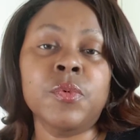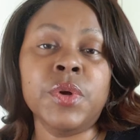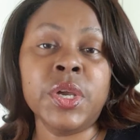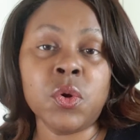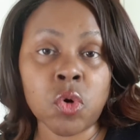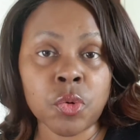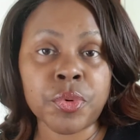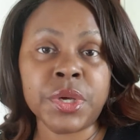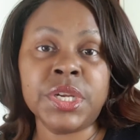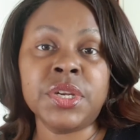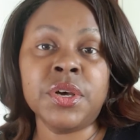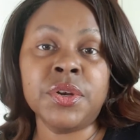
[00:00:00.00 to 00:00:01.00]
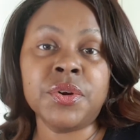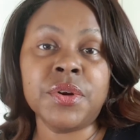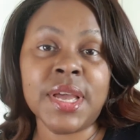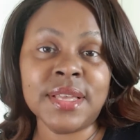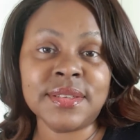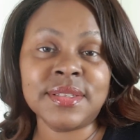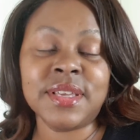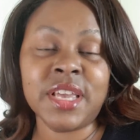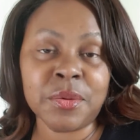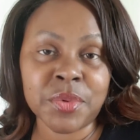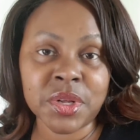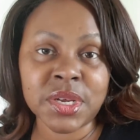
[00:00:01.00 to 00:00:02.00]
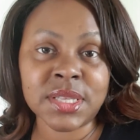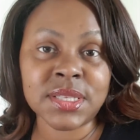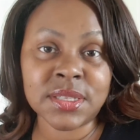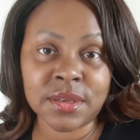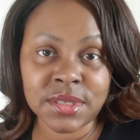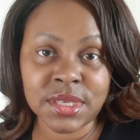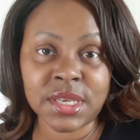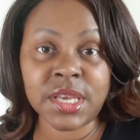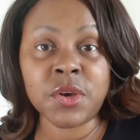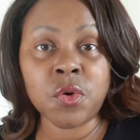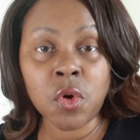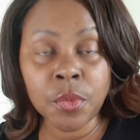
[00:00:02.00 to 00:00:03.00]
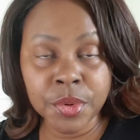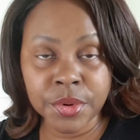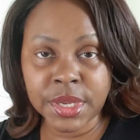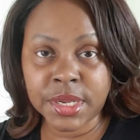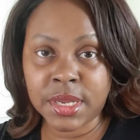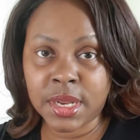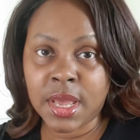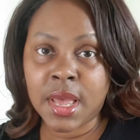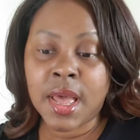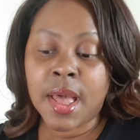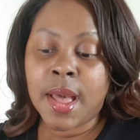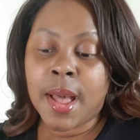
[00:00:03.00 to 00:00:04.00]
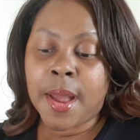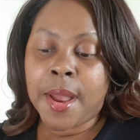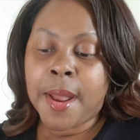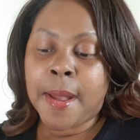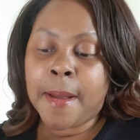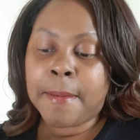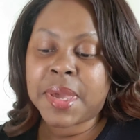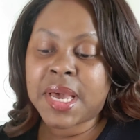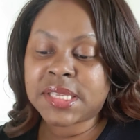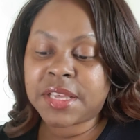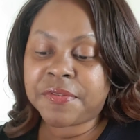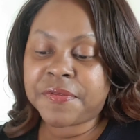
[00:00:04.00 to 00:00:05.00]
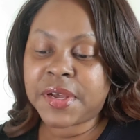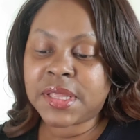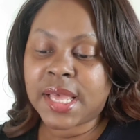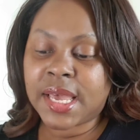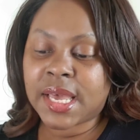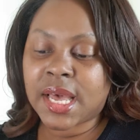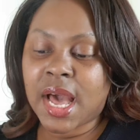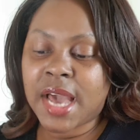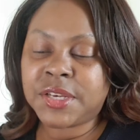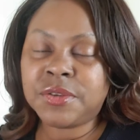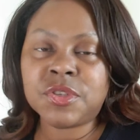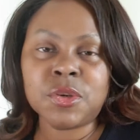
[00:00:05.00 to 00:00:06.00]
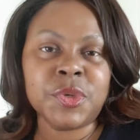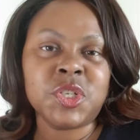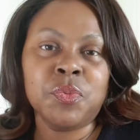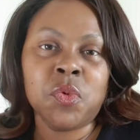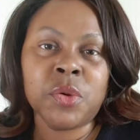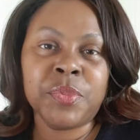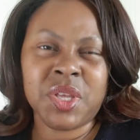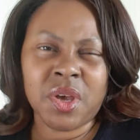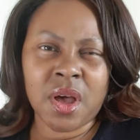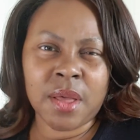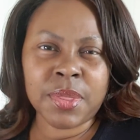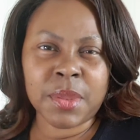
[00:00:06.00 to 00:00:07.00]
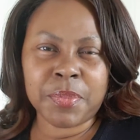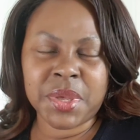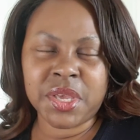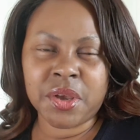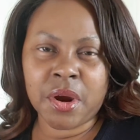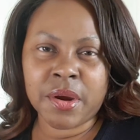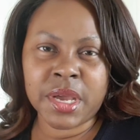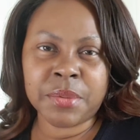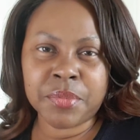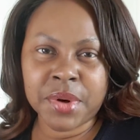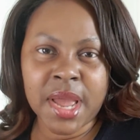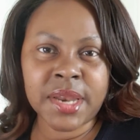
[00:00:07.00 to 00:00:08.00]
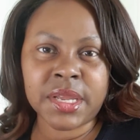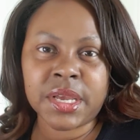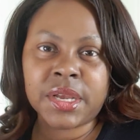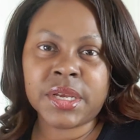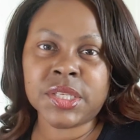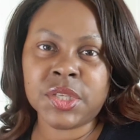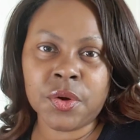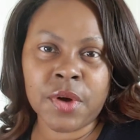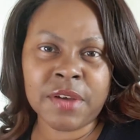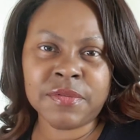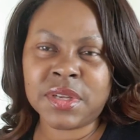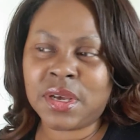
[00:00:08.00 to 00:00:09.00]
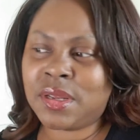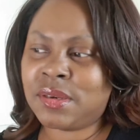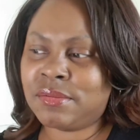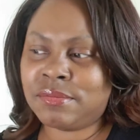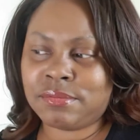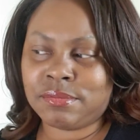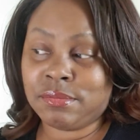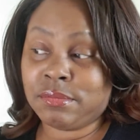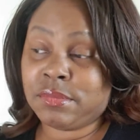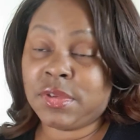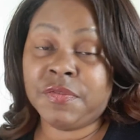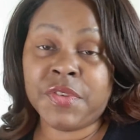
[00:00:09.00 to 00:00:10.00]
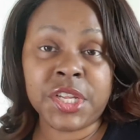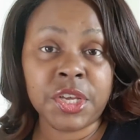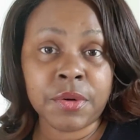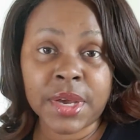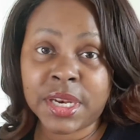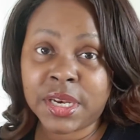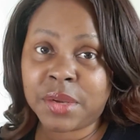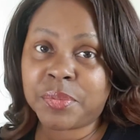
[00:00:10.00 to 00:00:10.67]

incorporated under S. Gabriel Consulting Incorporated, because I felt like I do so much more beyond the PR and branding. So I've done video editing